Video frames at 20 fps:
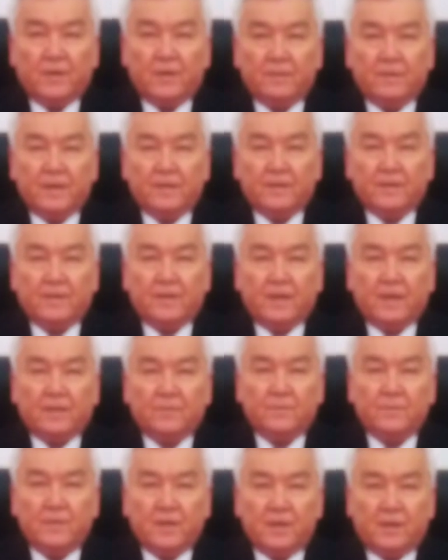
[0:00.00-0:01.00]
The
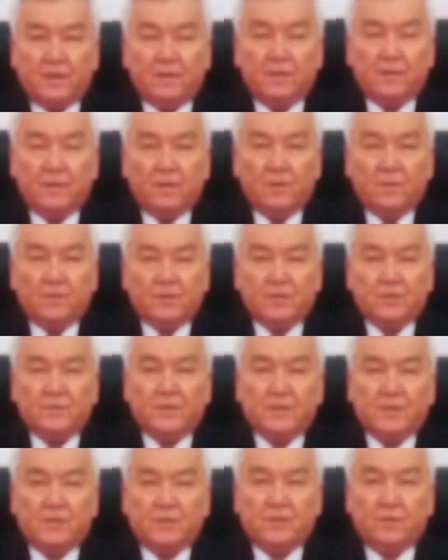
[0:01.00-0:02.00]
government of the
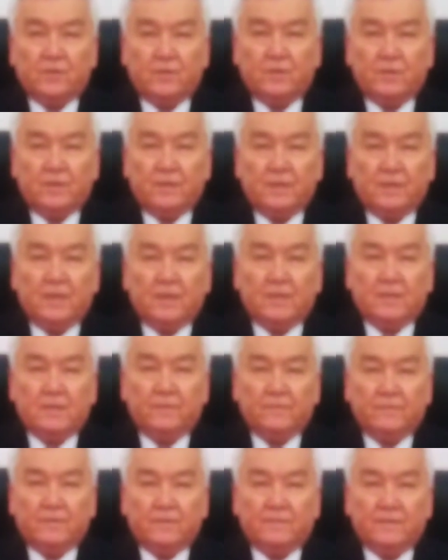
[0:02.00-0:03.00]
Kyrgyz Republic has been
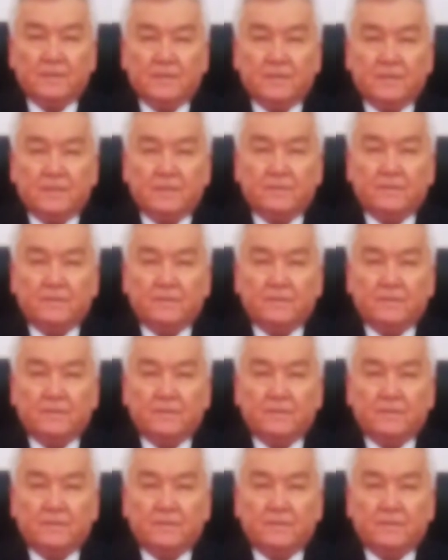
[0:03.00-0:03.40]
taking